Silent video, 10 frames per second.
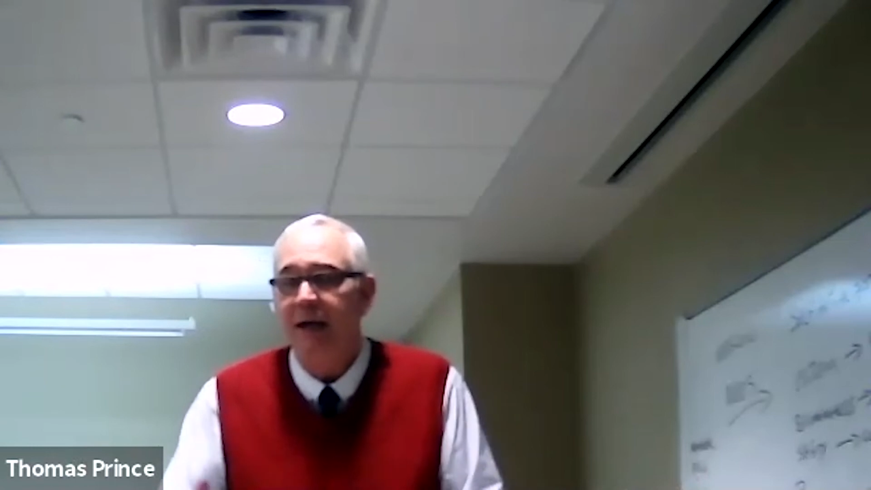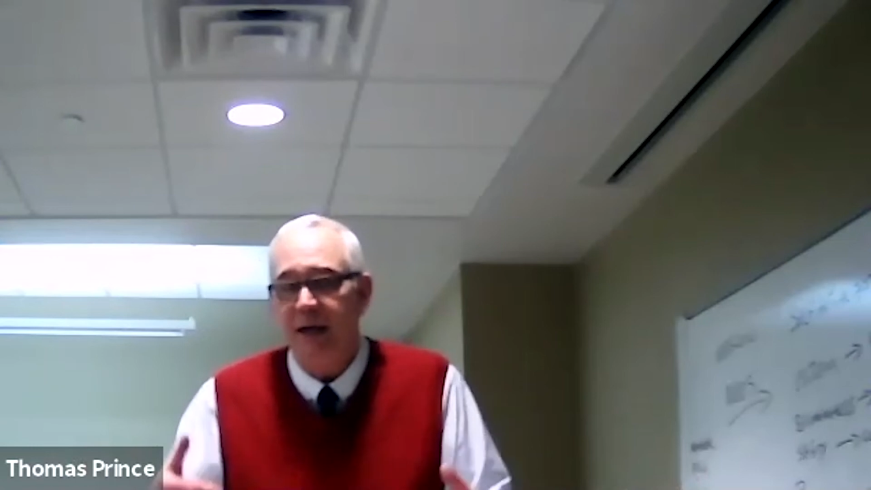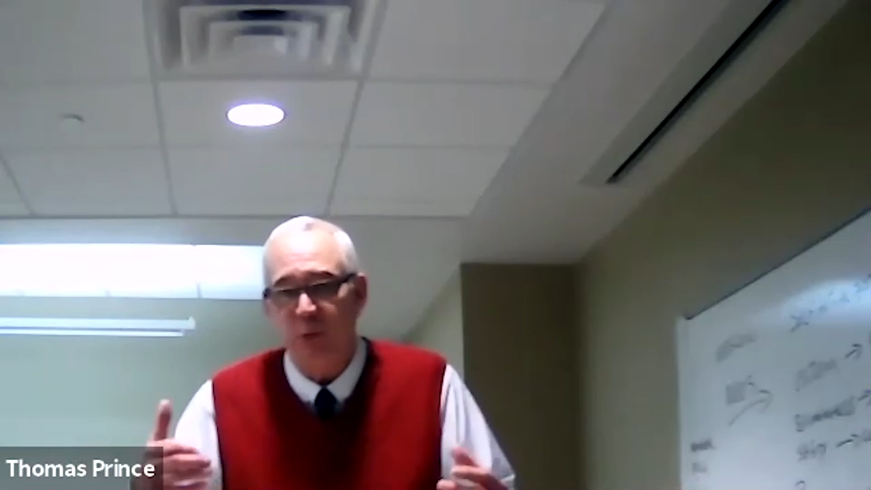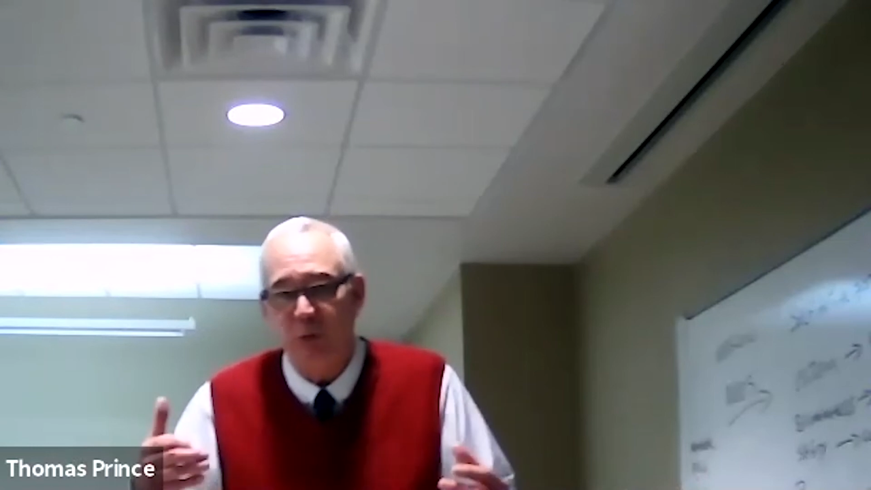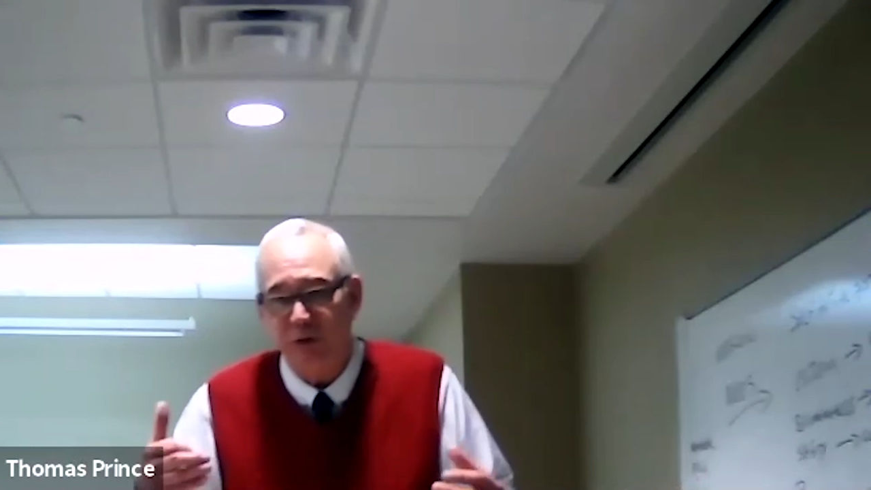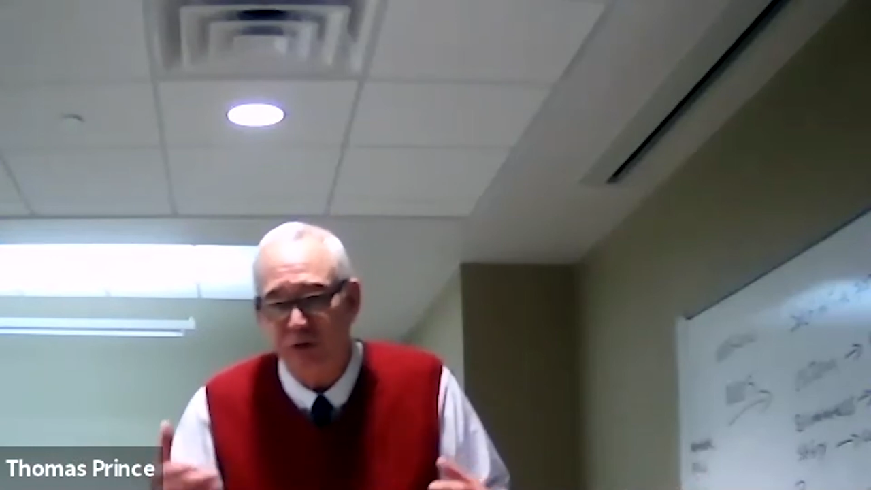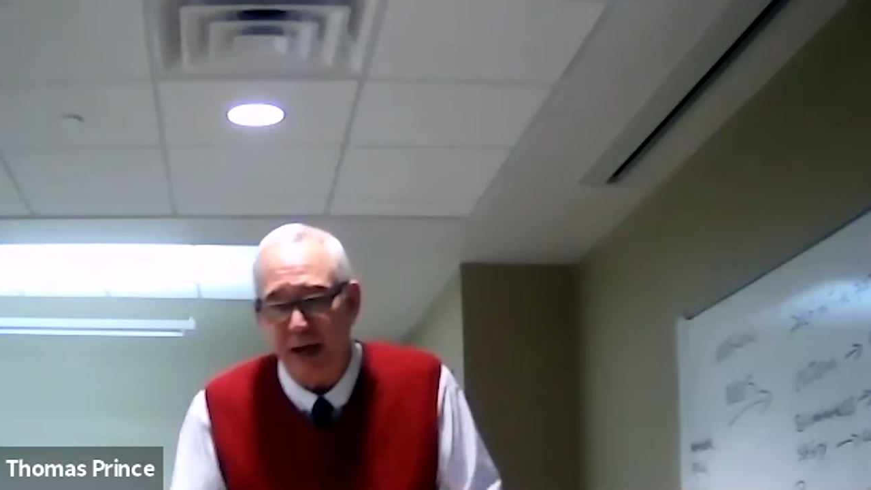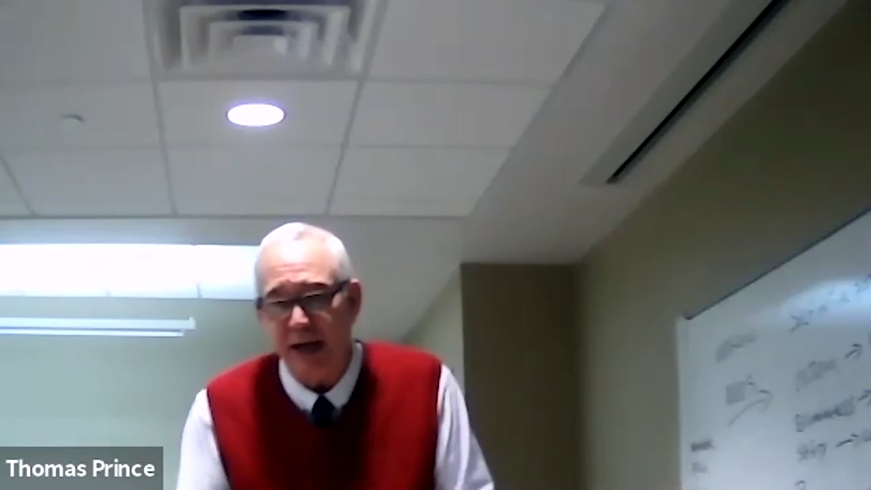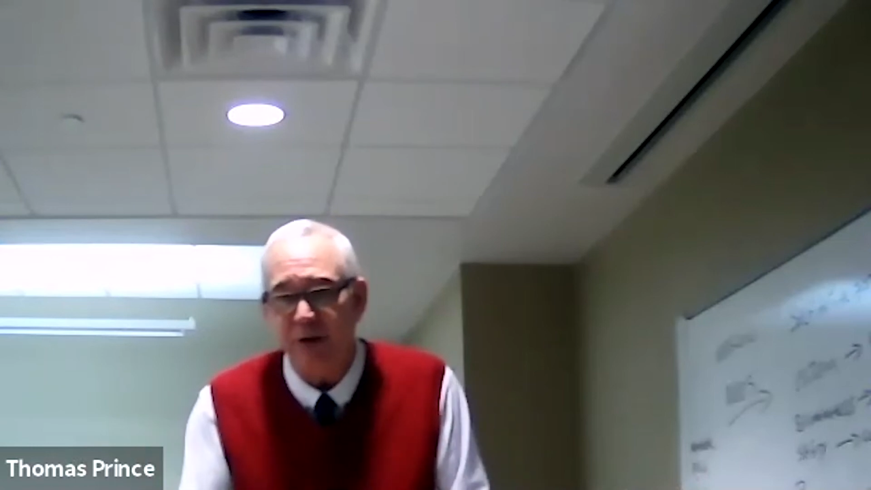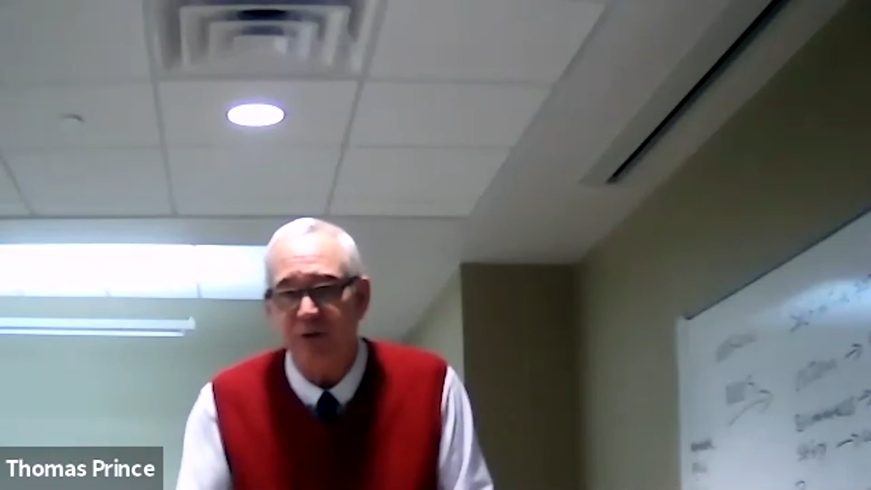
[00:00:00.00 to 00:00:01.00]
It will
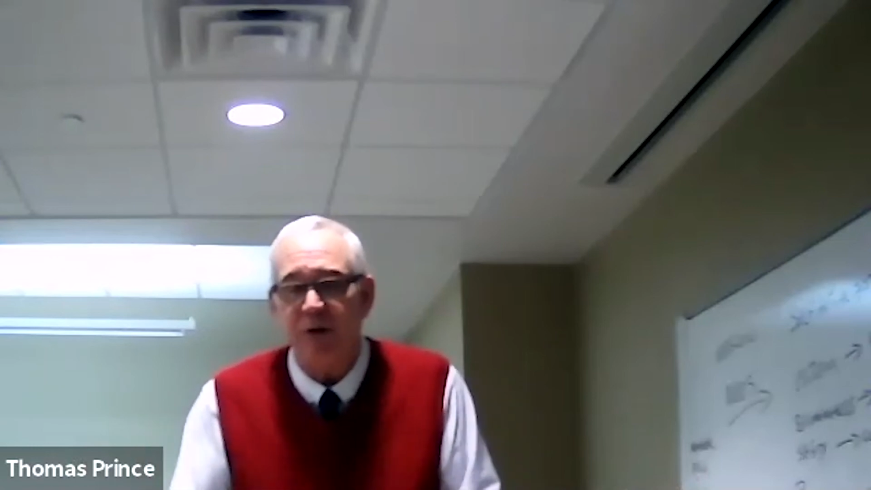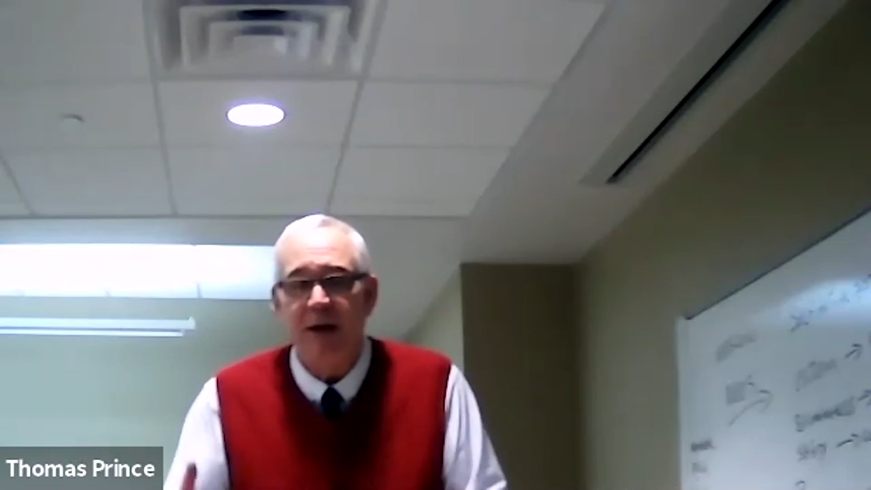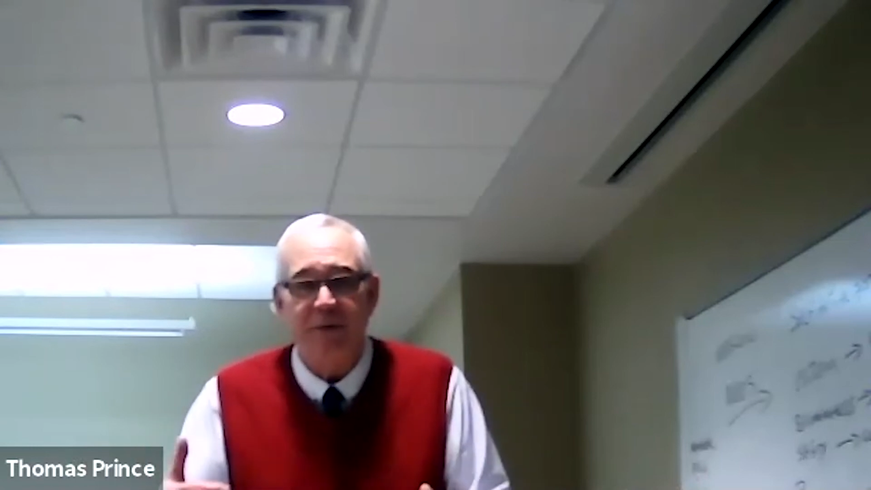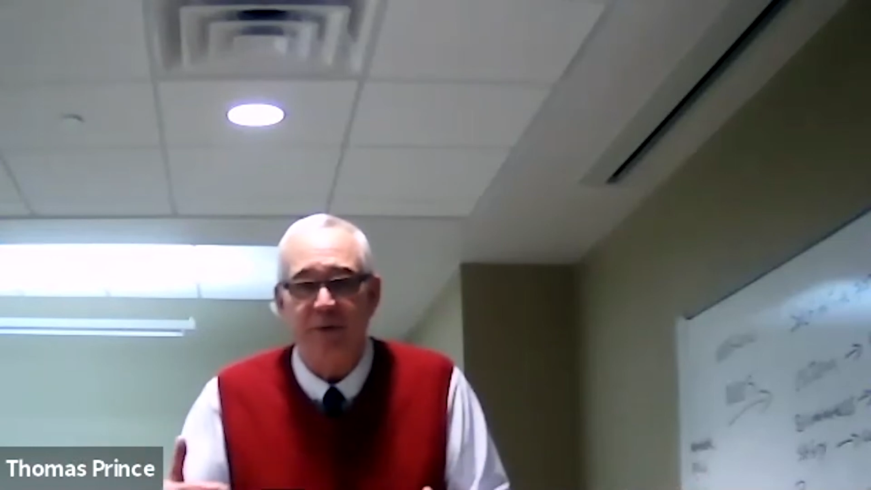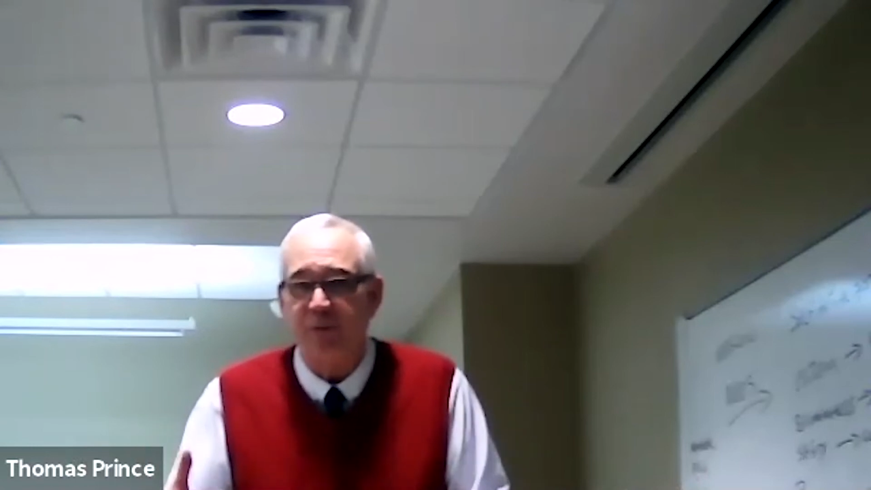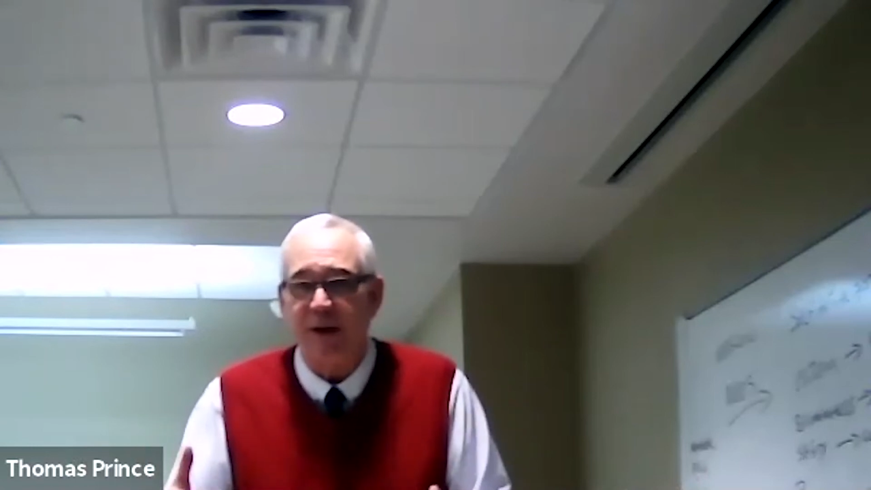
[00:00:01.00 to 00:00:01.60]
change the